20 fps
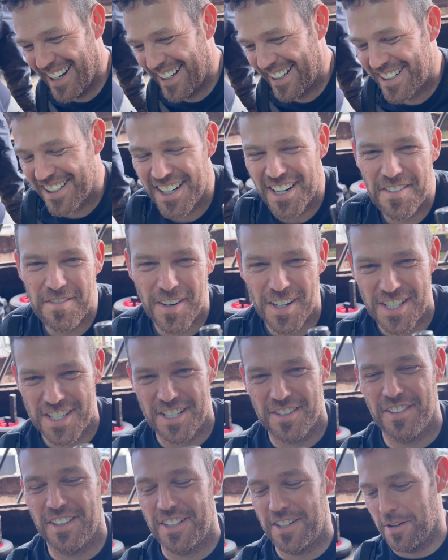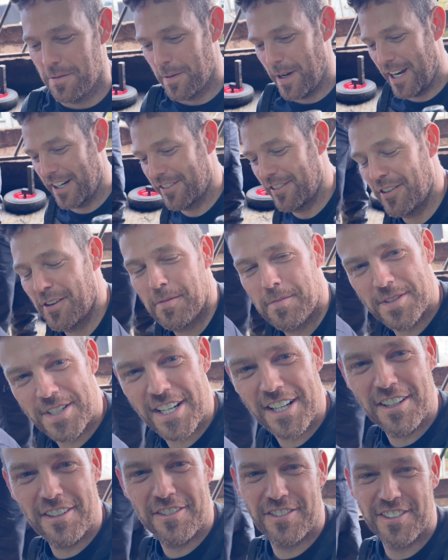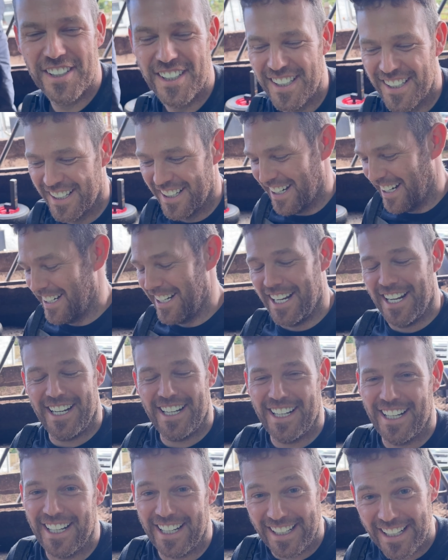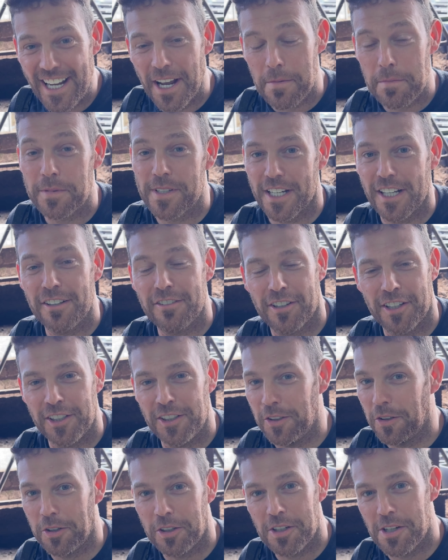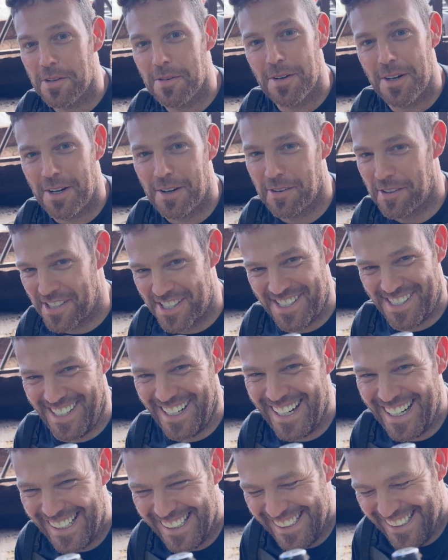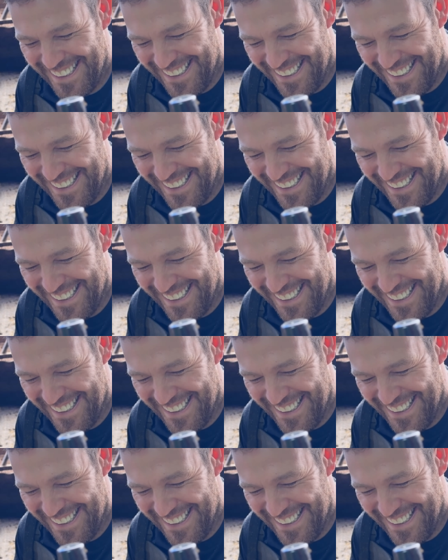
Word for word: Graeme watched a video back of himself, and he himself had no clue what he was saying.